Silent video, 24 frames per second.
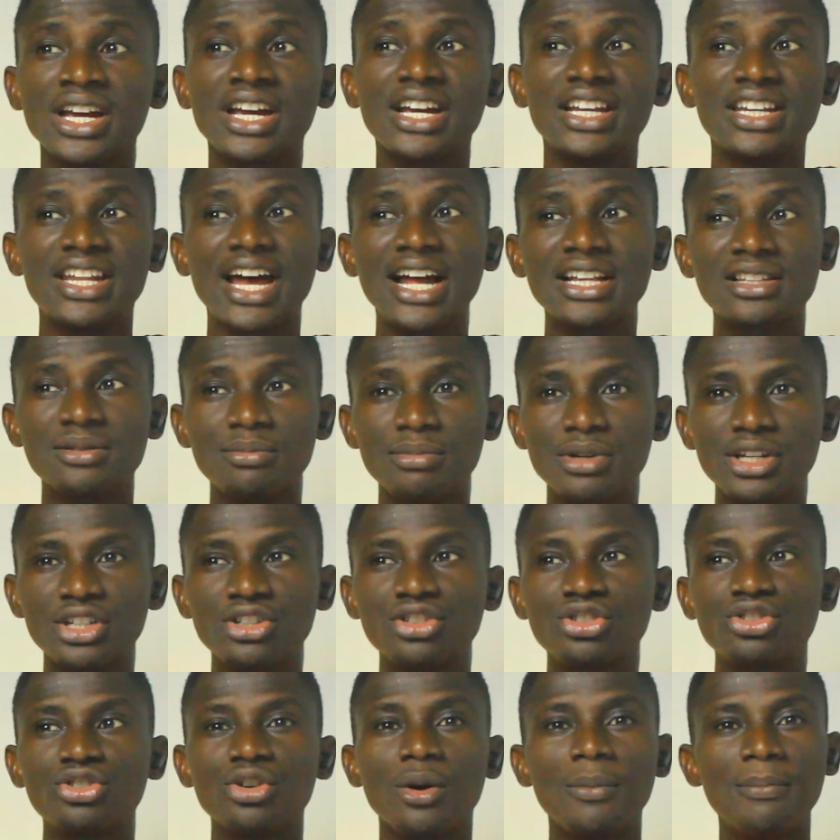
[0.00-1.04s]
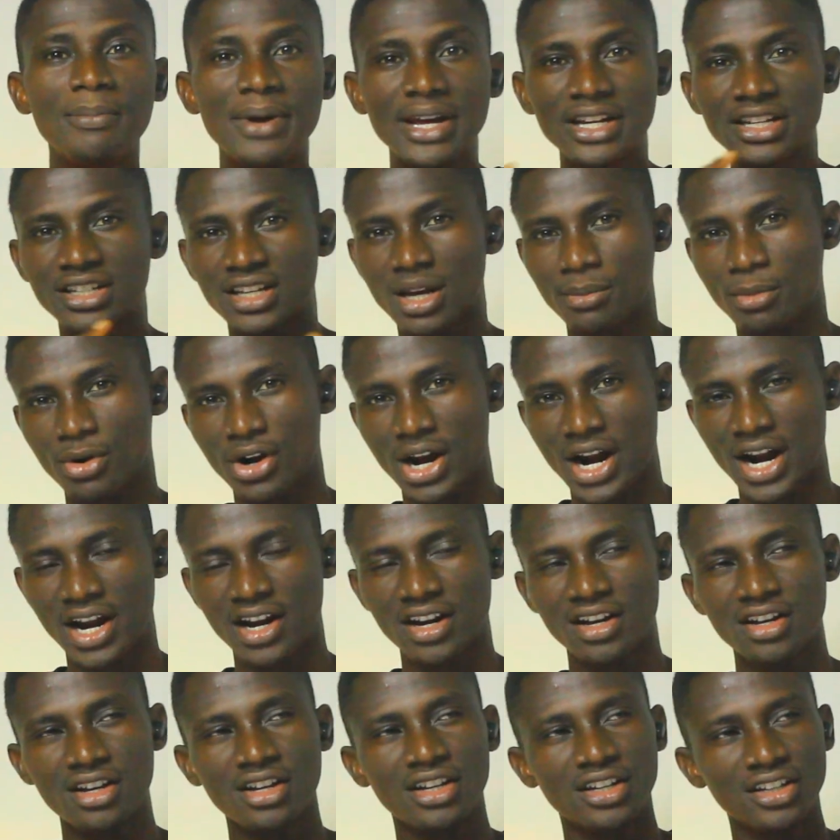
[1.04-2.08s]
That means your main camera,
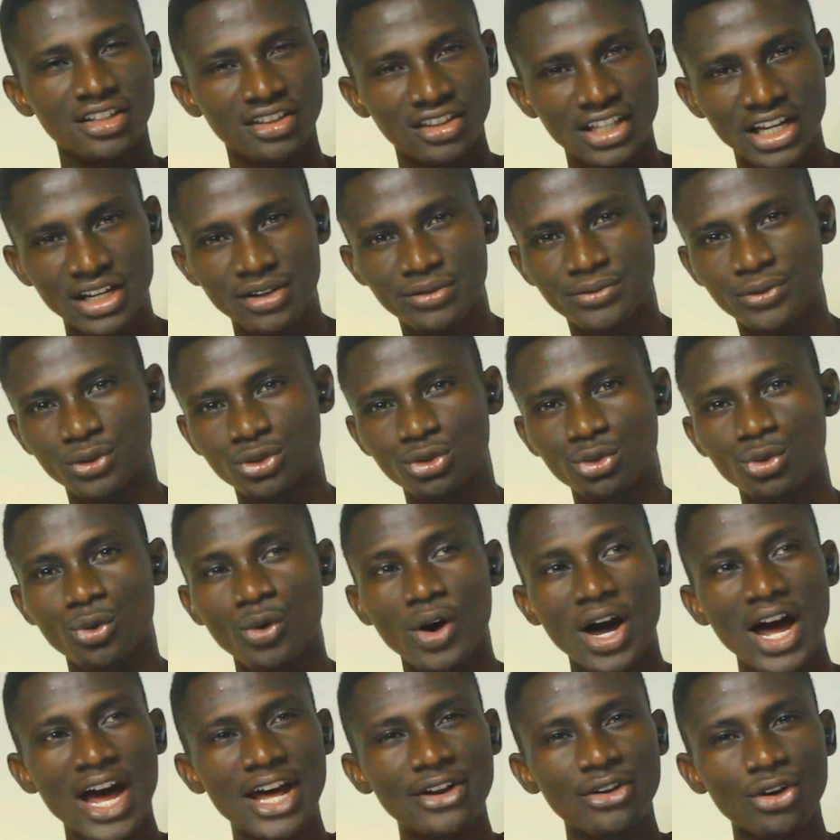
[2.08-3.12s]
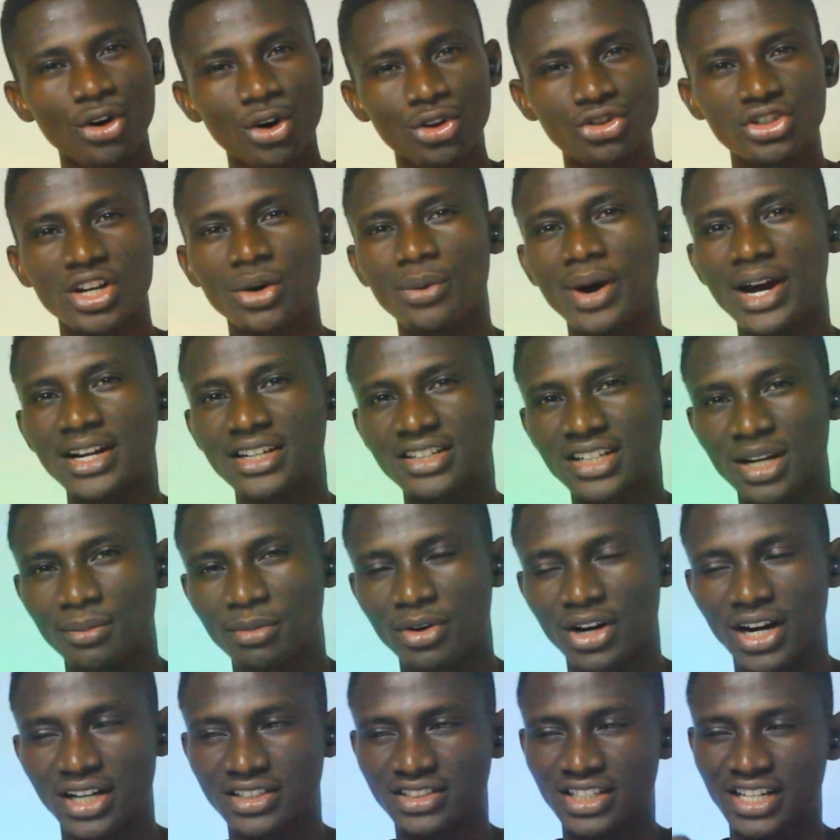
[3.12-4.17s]
telephoto and ultra-wide
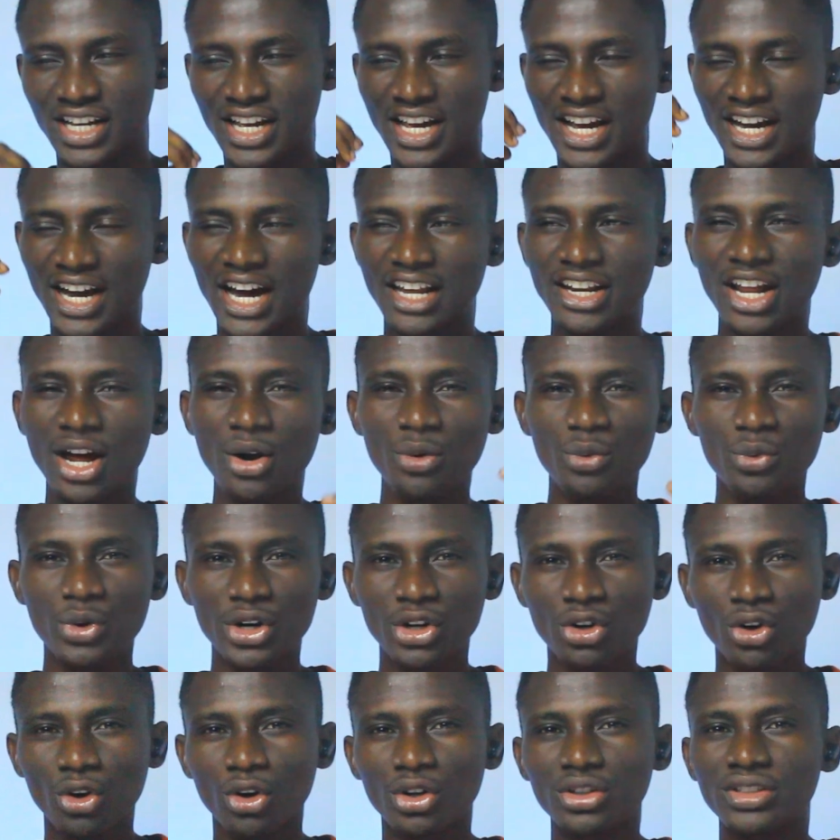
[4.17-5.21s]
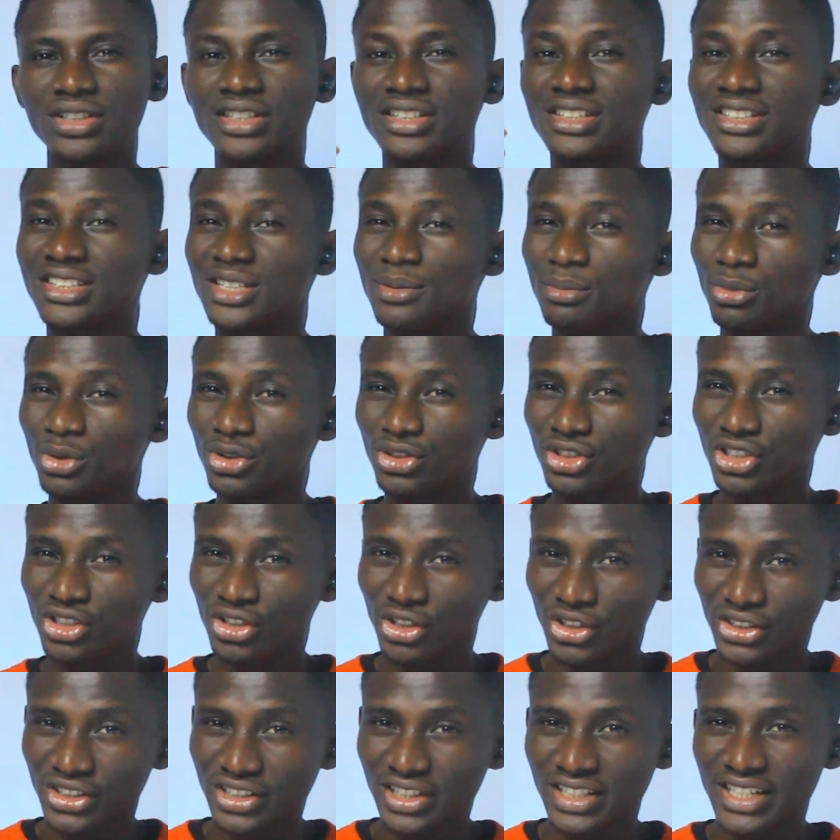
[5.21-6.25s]
cameras can now record
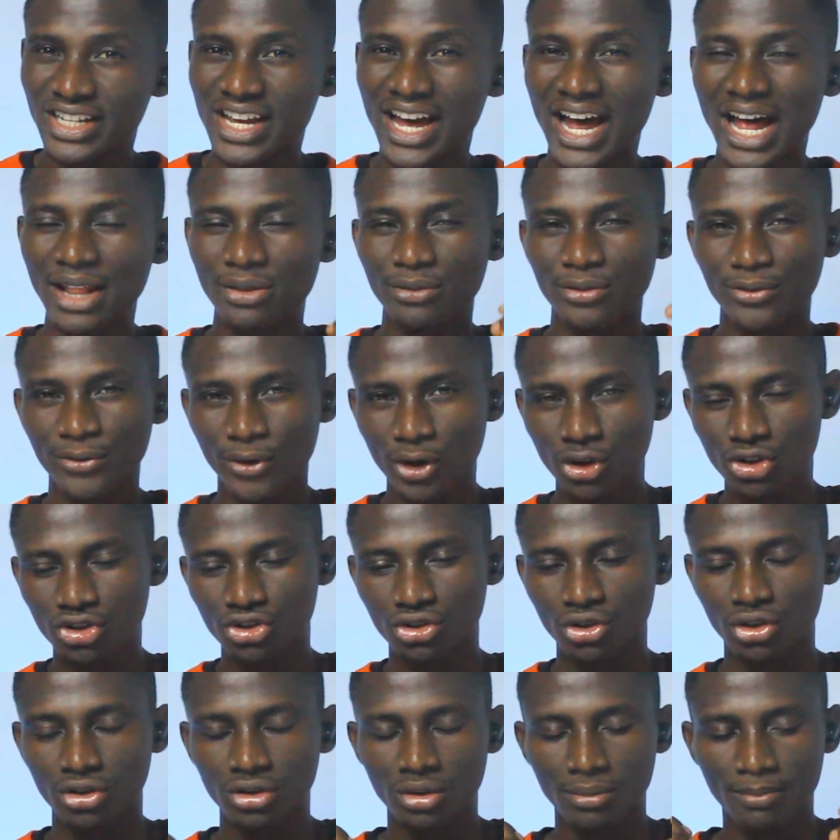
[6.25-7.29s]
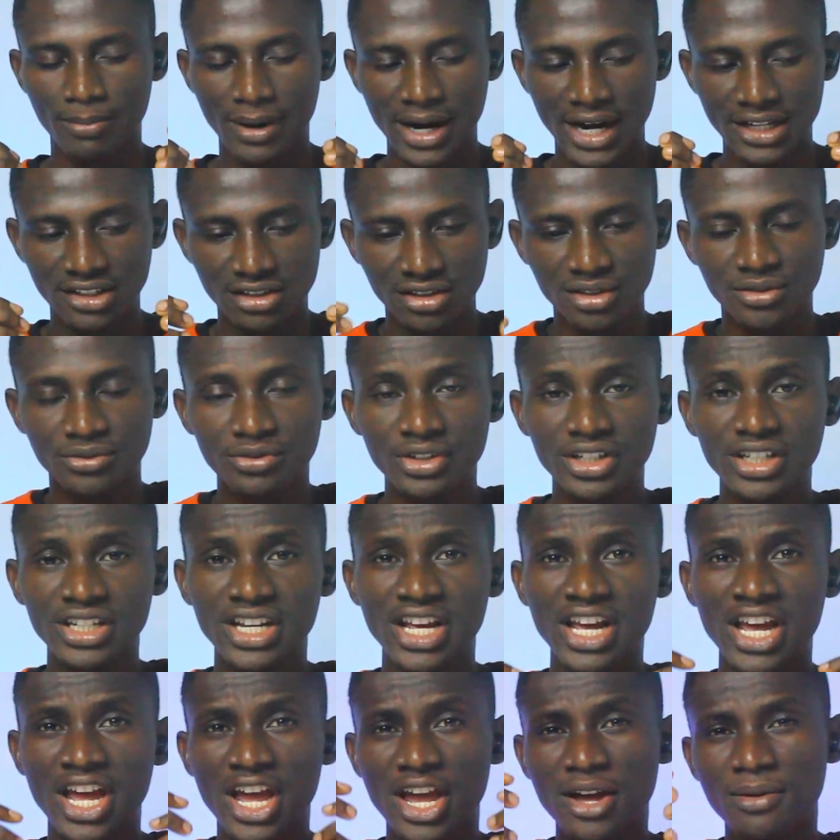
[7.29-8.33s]
simultaneously and function by
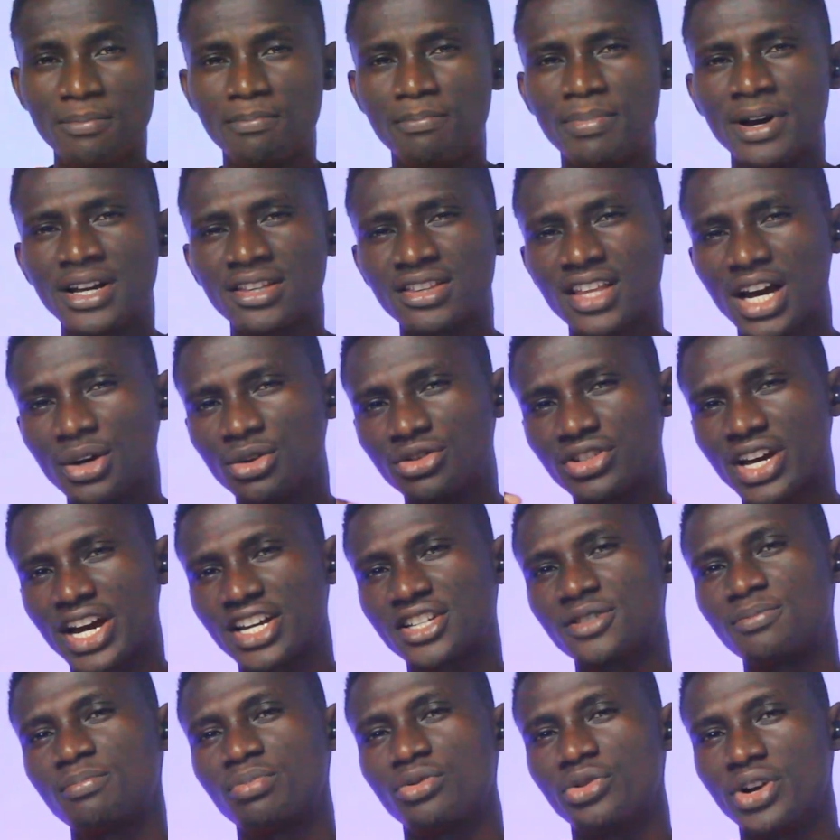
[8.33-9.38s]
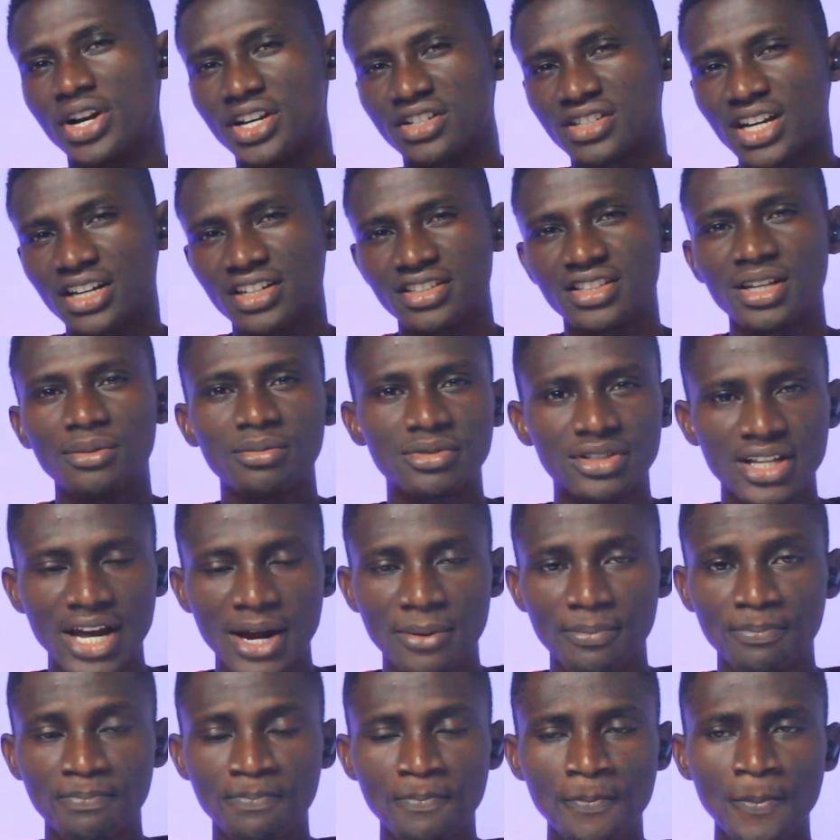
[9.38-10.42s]
delivering a better user experience at the same
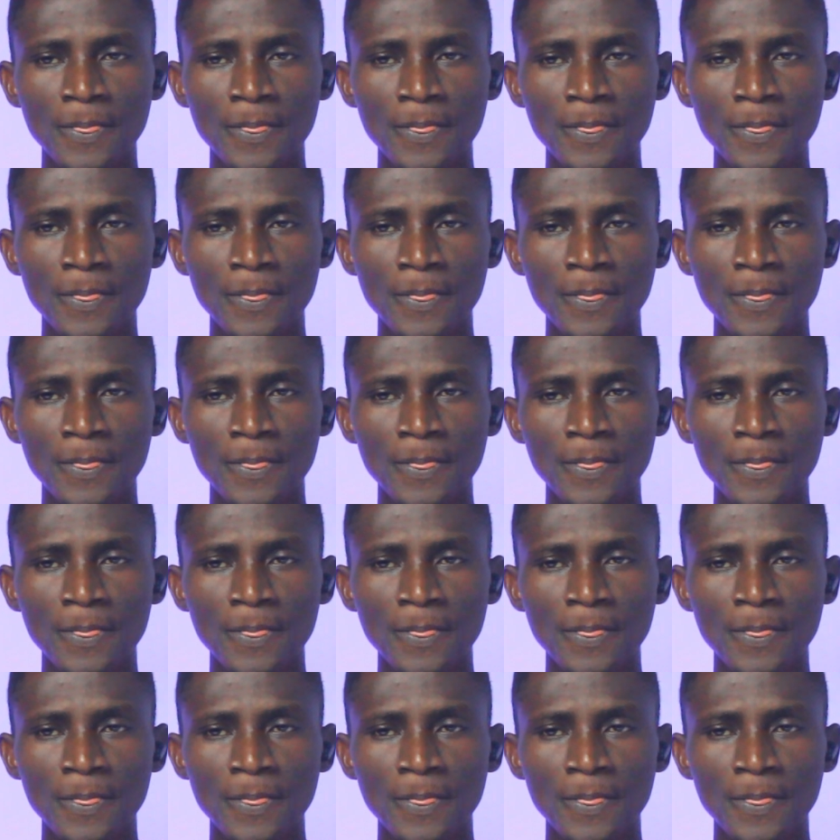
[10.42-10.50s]
time.